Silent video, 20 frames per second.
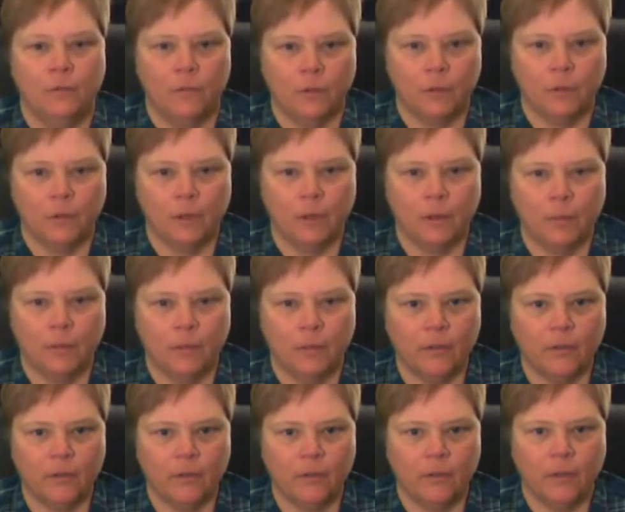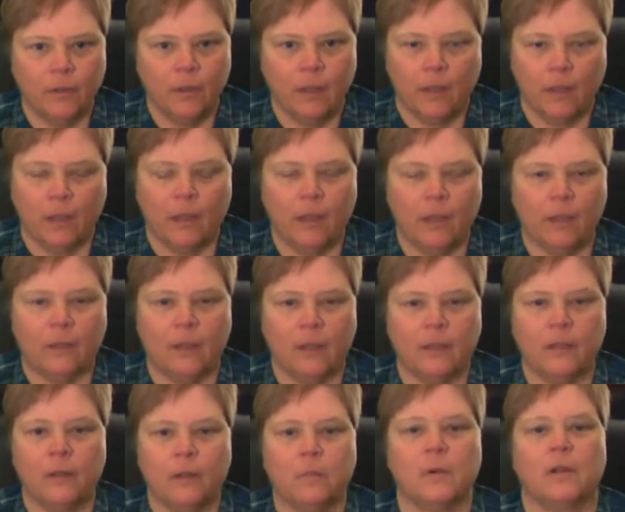variables, and
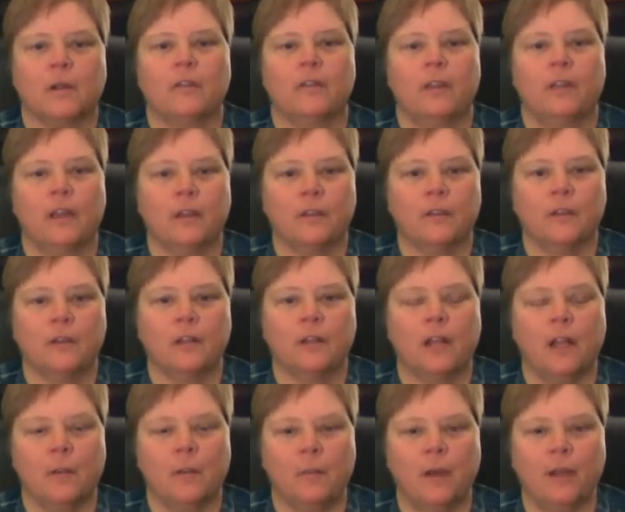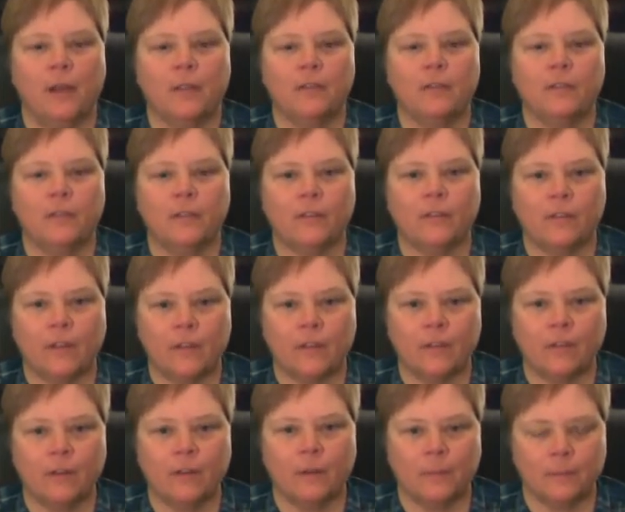how they work together in hypothesis
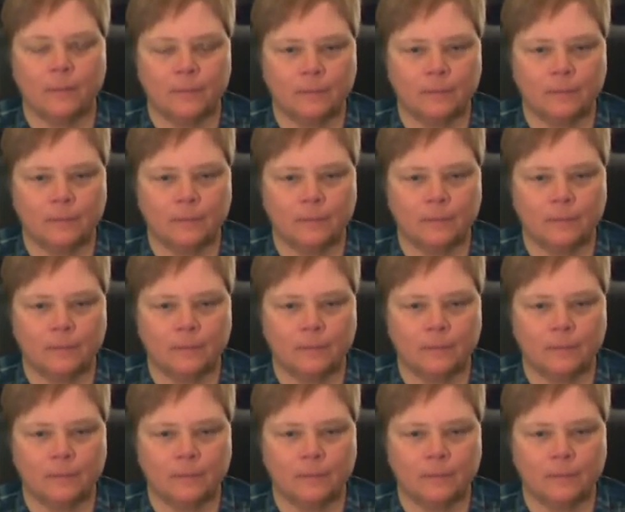testing.